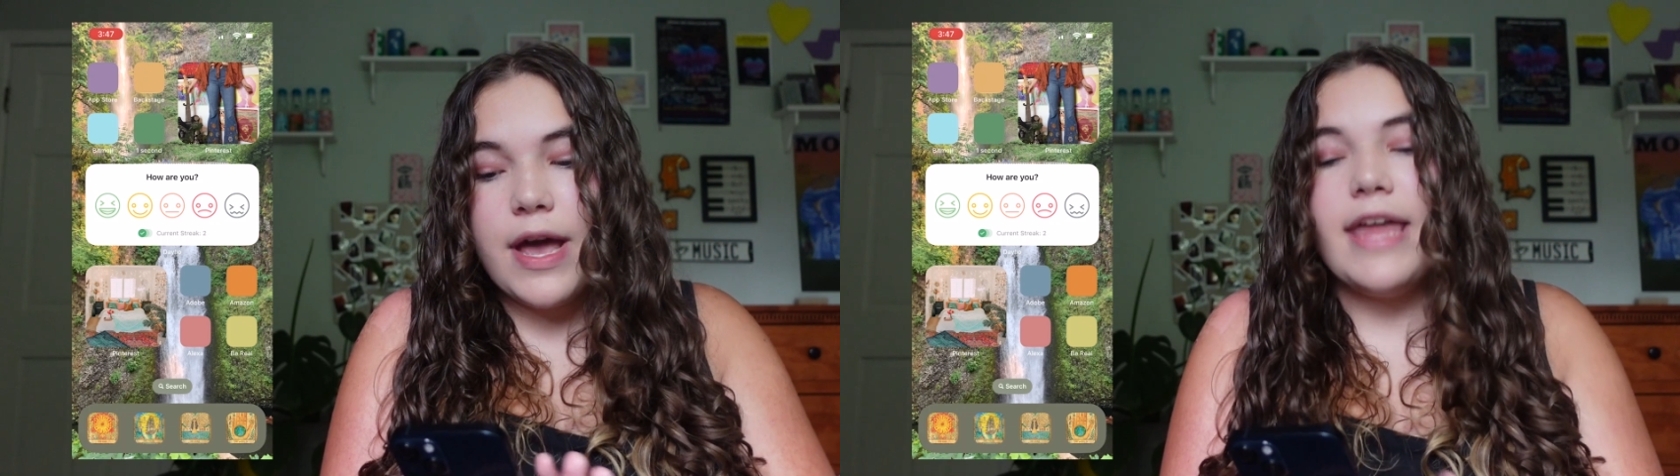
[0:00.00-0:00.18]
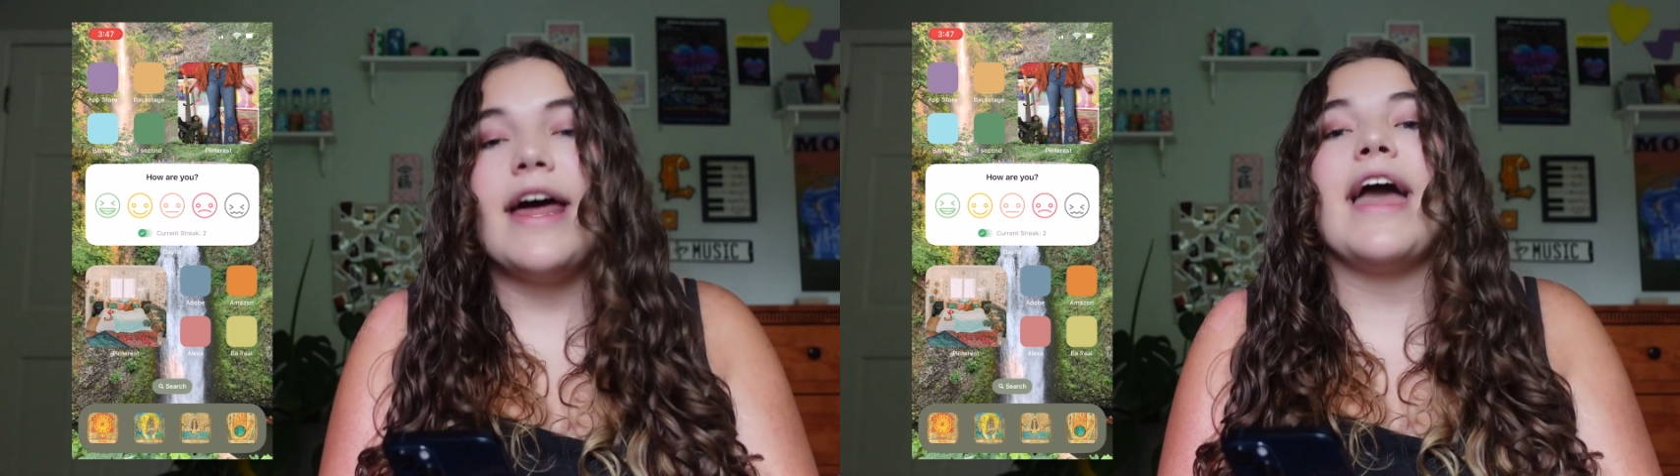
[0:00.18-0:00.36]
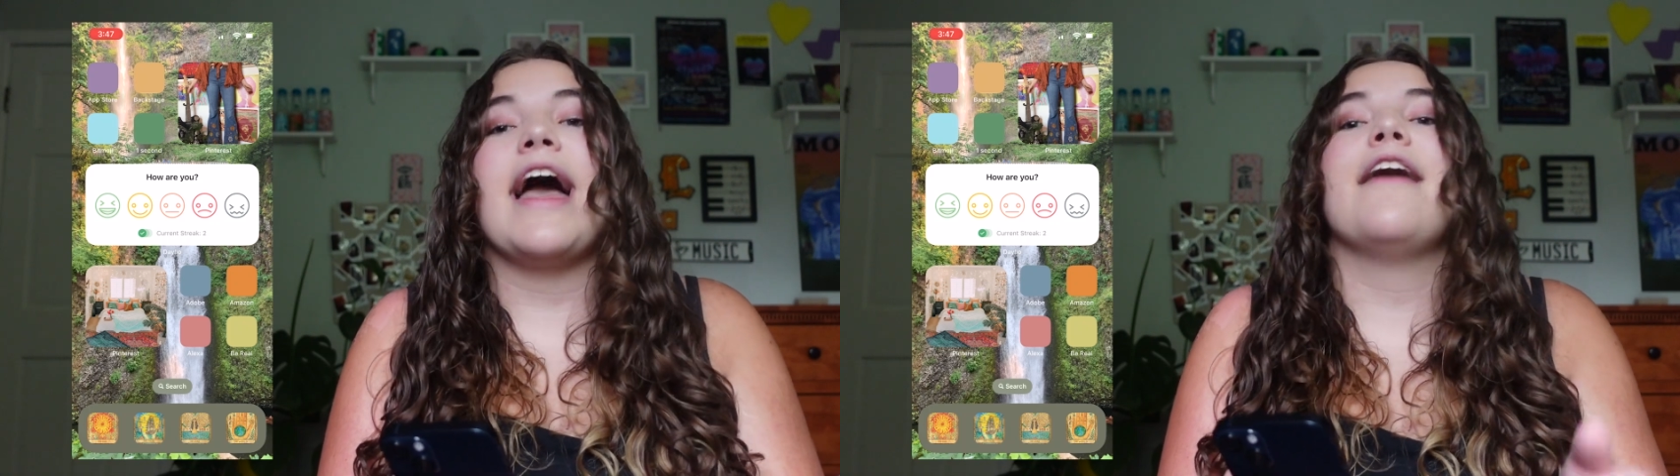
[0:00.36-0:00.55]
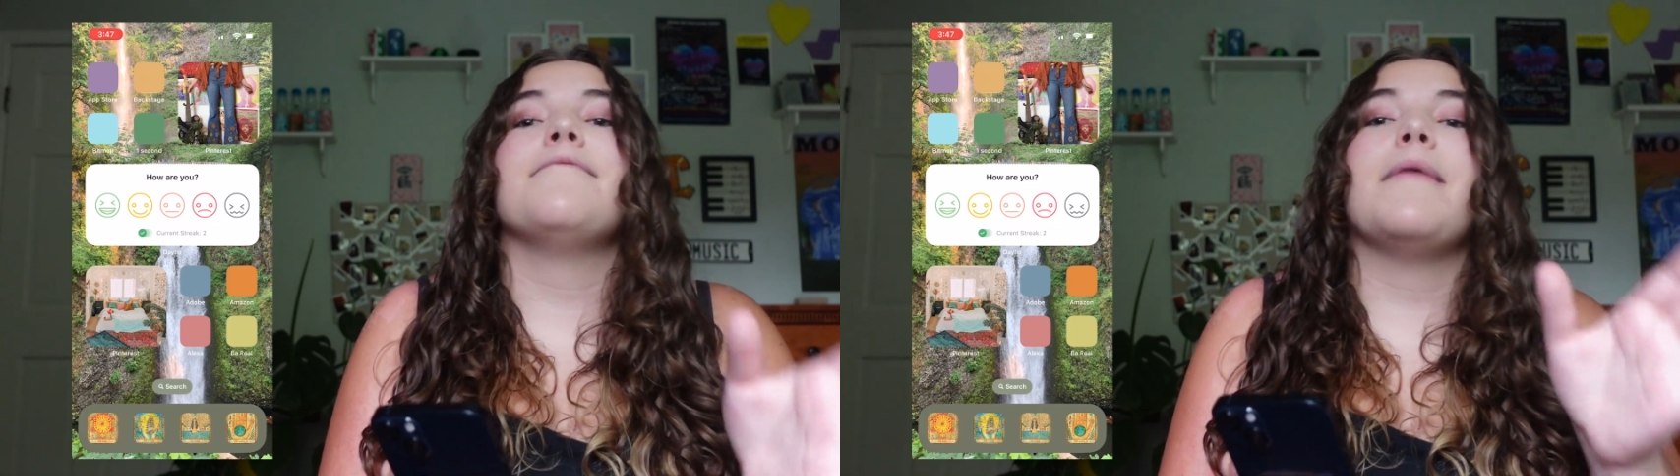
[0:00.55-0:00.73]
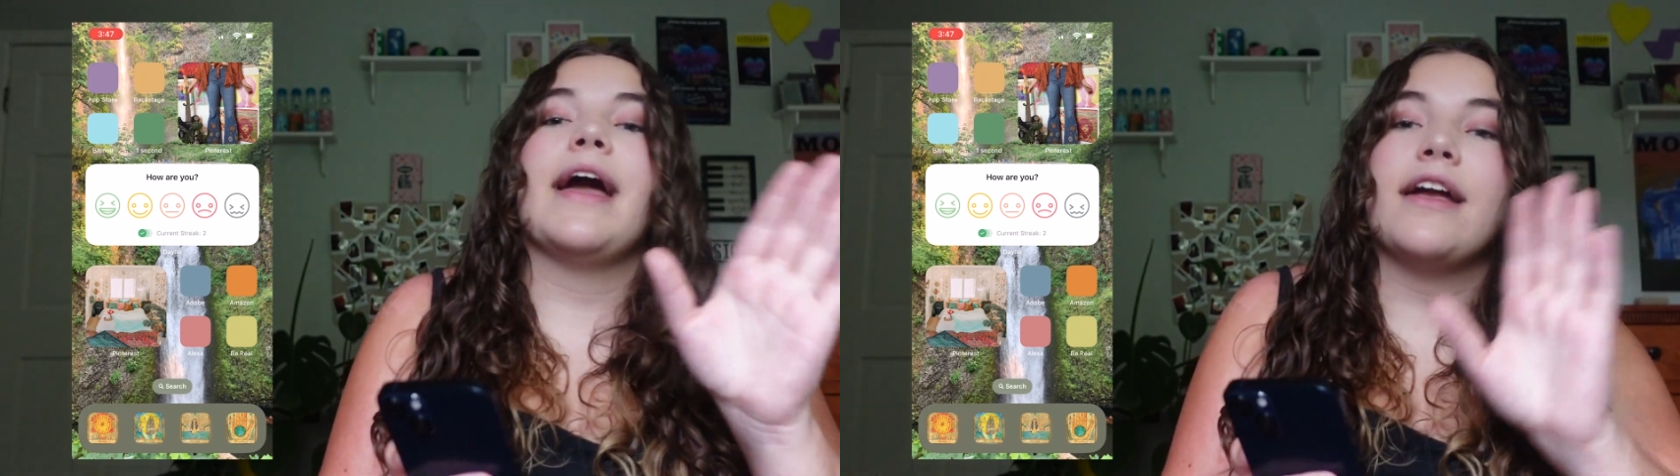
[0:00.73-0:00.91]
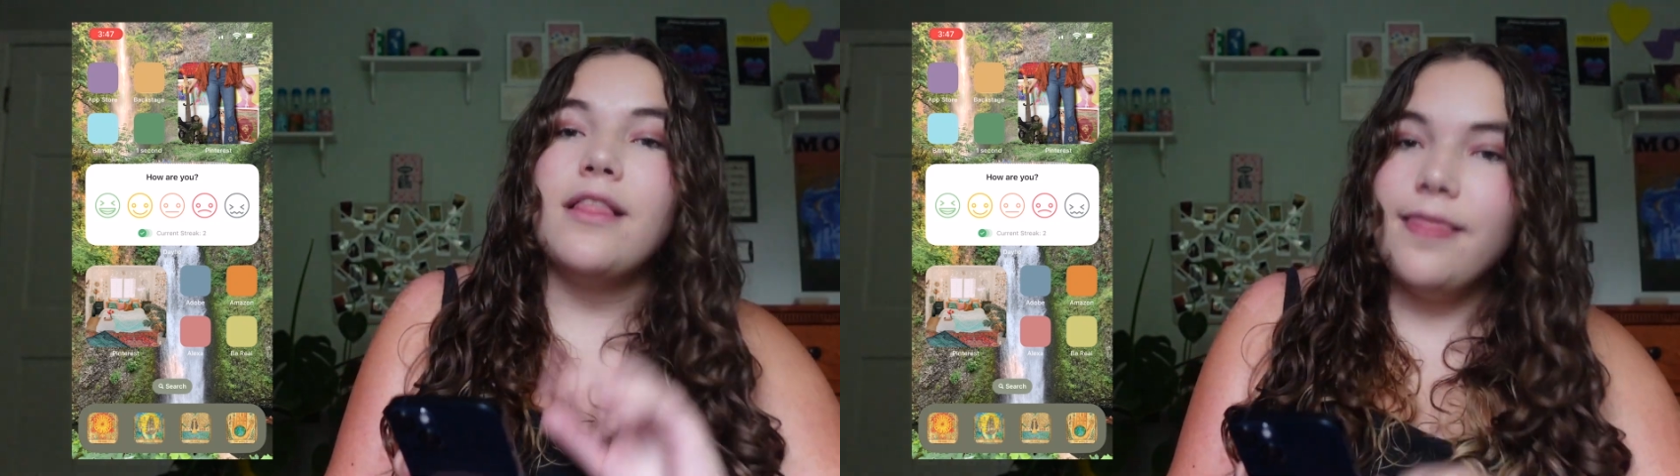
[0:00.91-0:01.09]
and I have
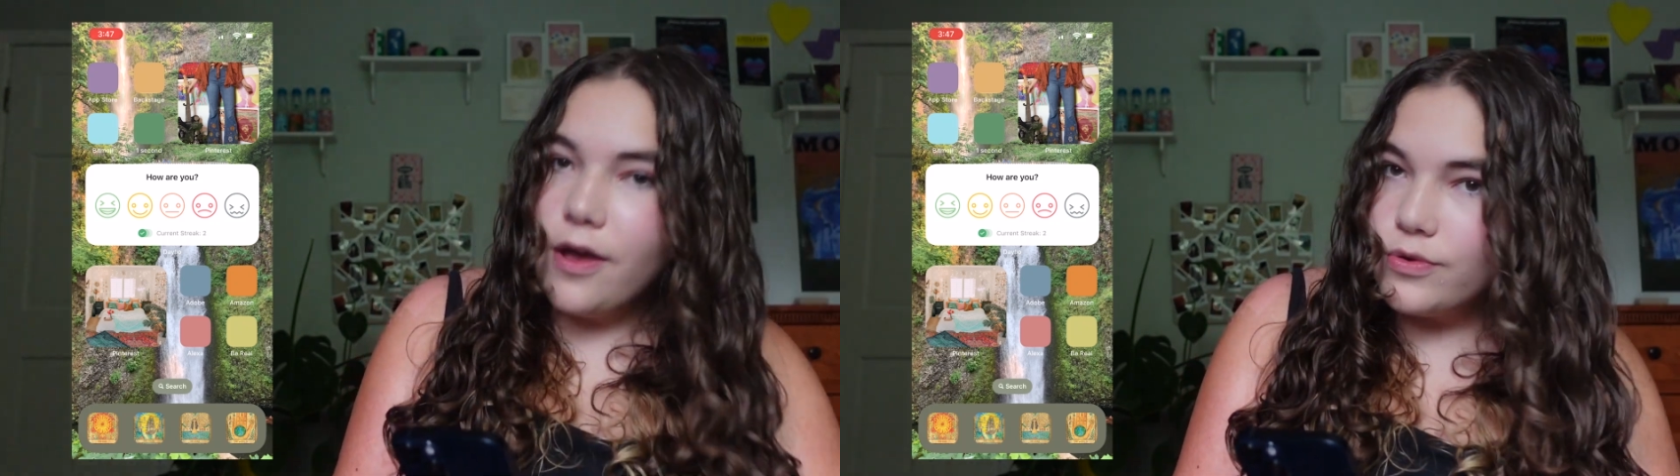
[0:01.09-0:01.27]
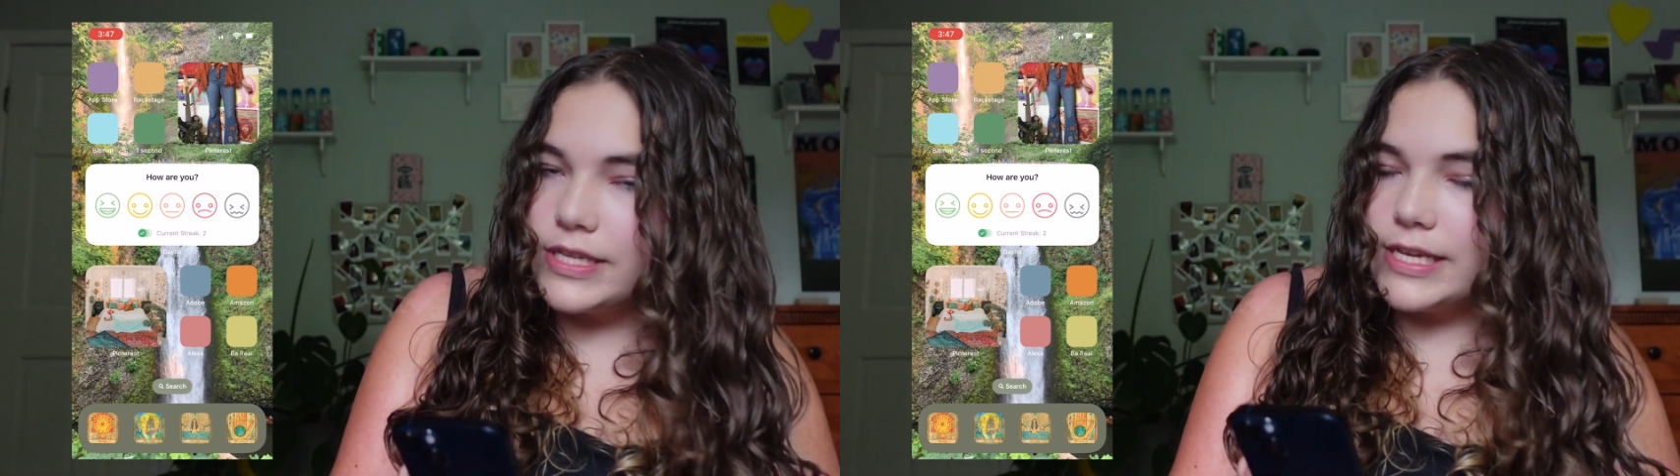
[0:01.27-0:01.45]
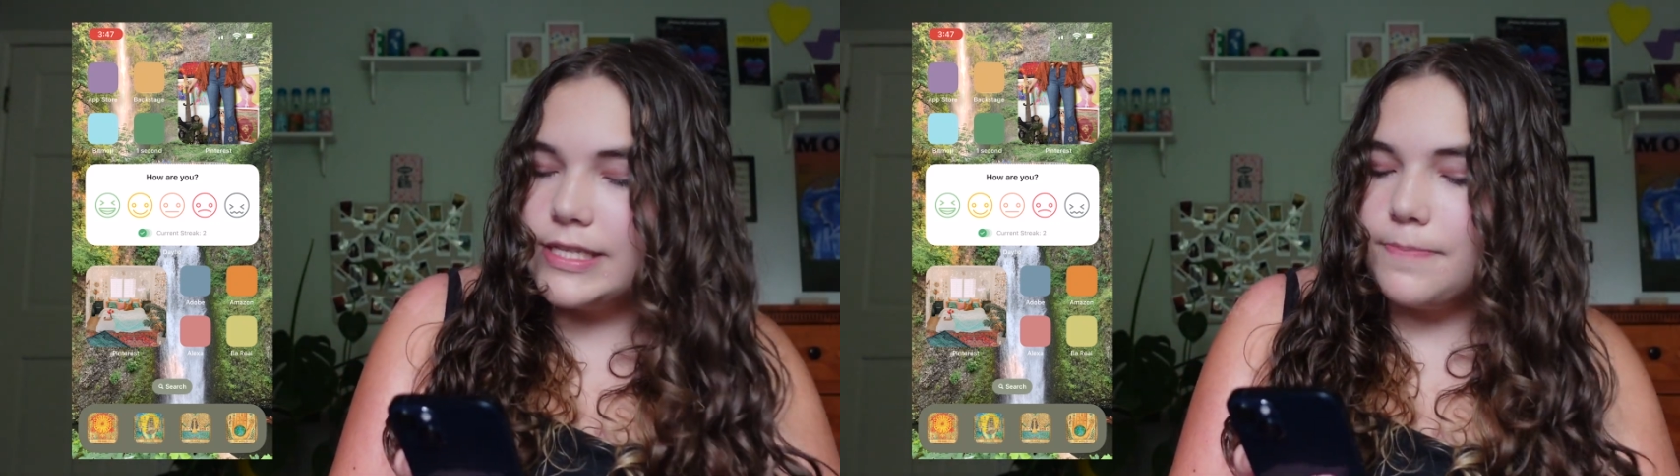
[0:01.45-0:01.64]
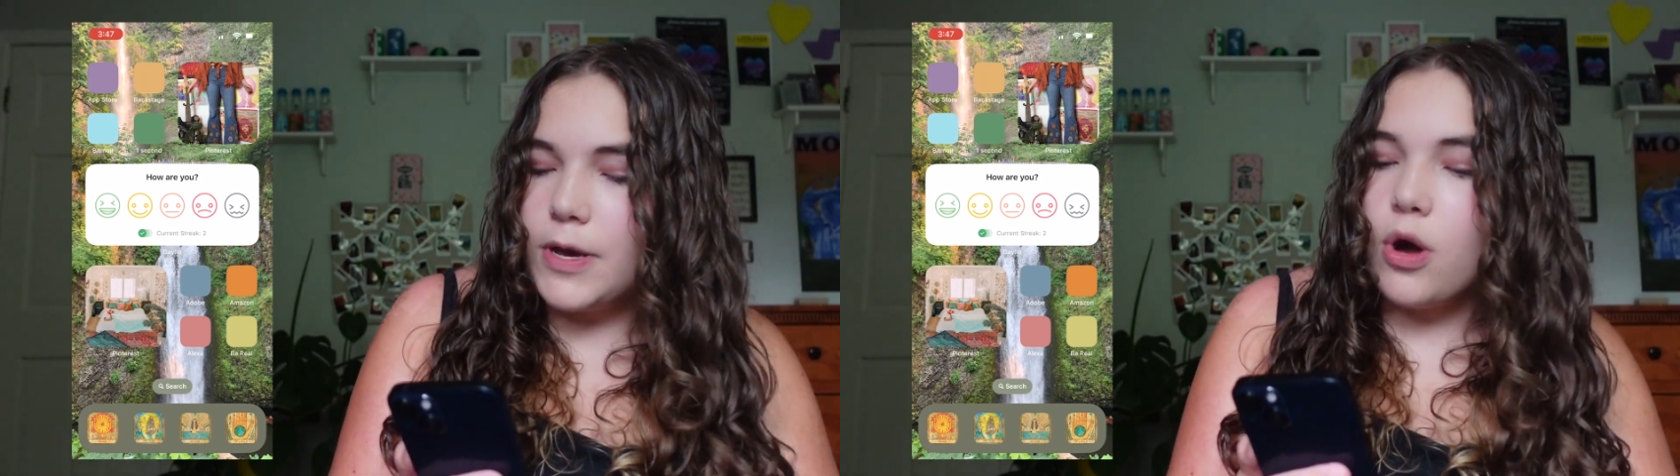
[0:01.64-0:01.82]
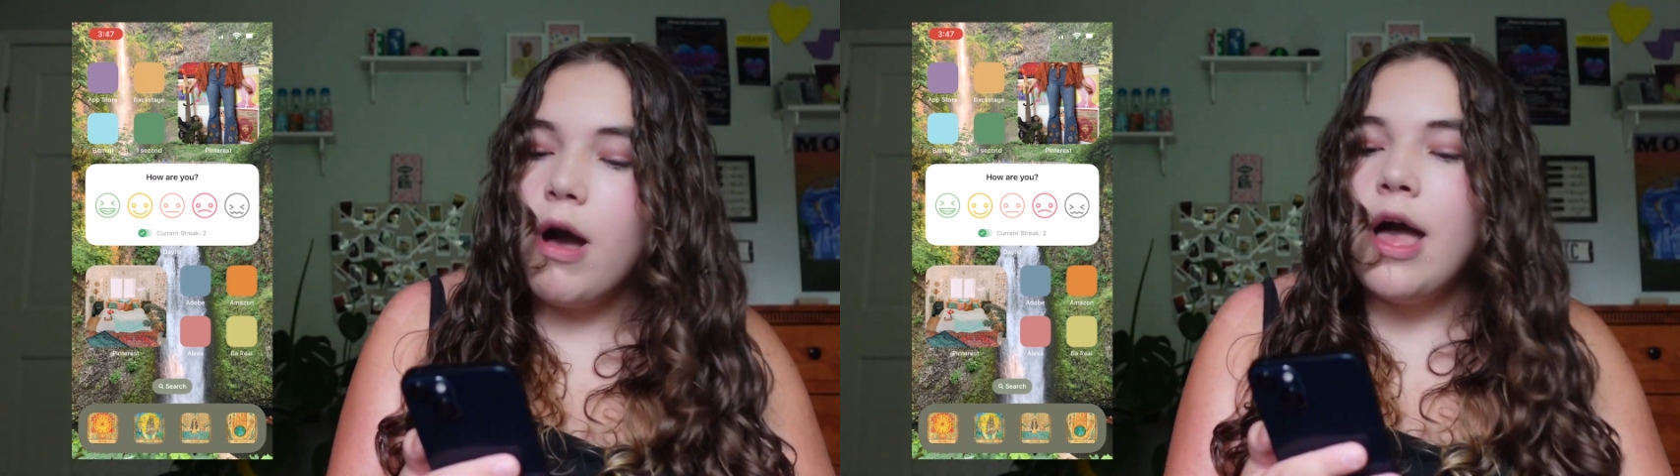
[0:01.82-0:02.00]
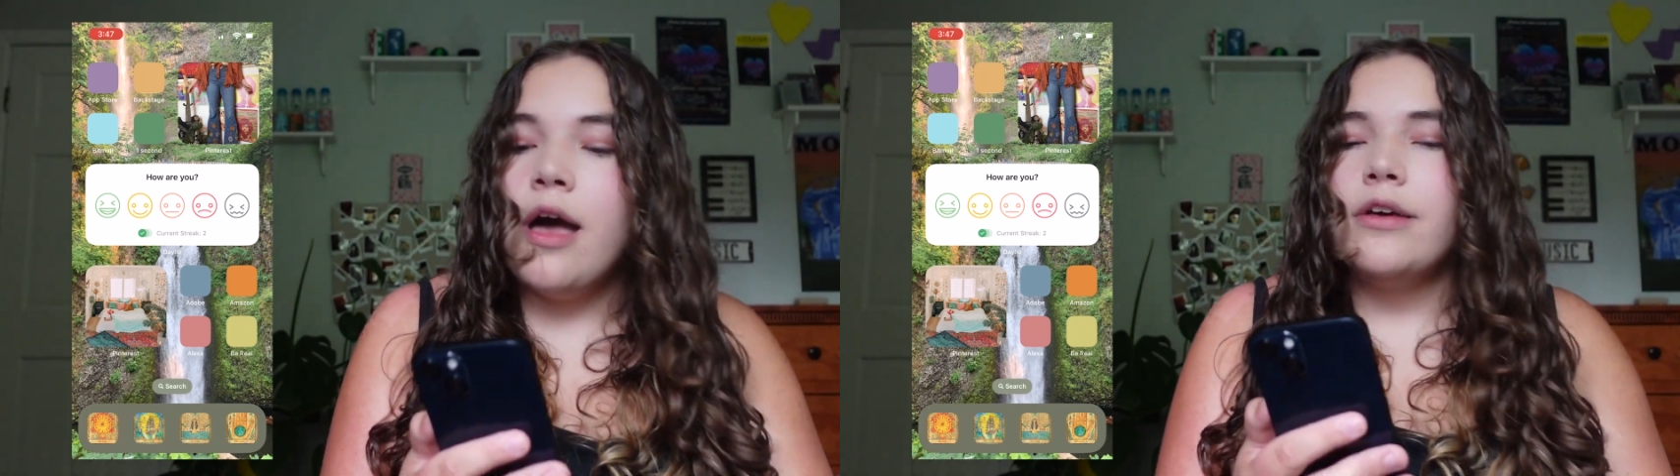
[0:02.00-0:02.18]
my clothes inspo.